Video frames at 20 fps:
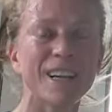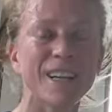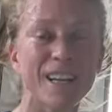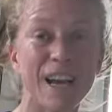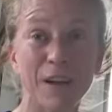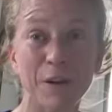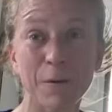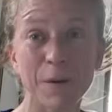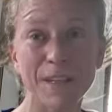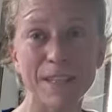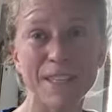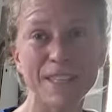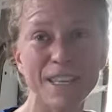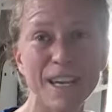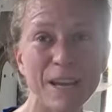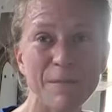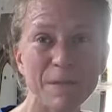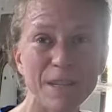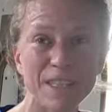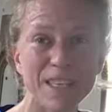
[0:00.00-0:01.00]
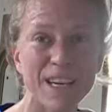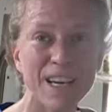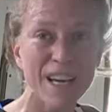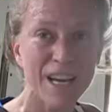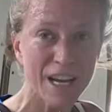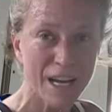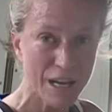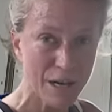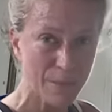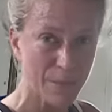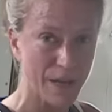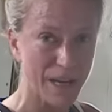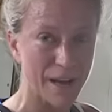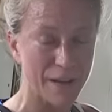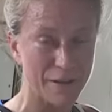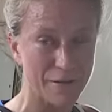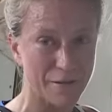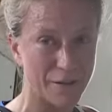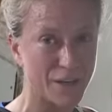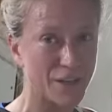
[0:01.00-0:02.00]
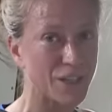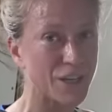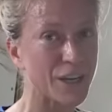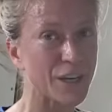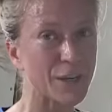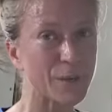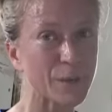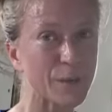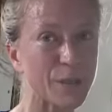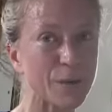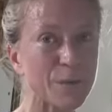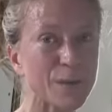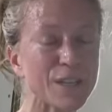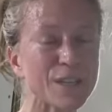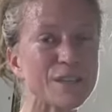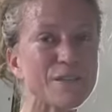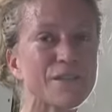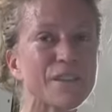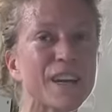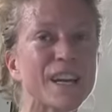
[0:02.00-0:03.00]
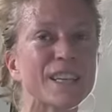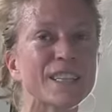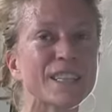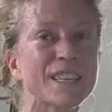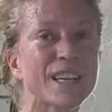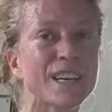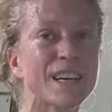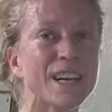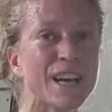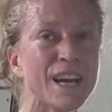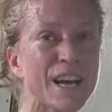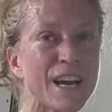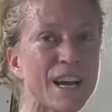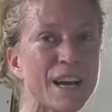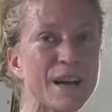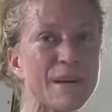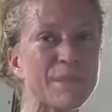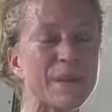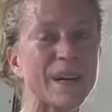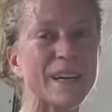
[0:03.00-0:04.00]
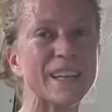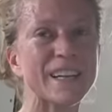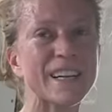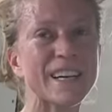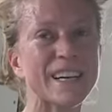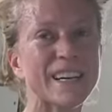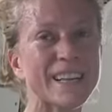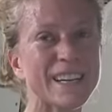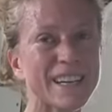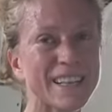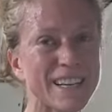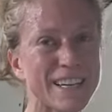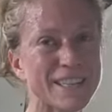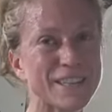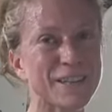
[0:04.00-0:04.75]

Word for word: Not quite the same as being out in the fresh air with the wind in your face, but a nice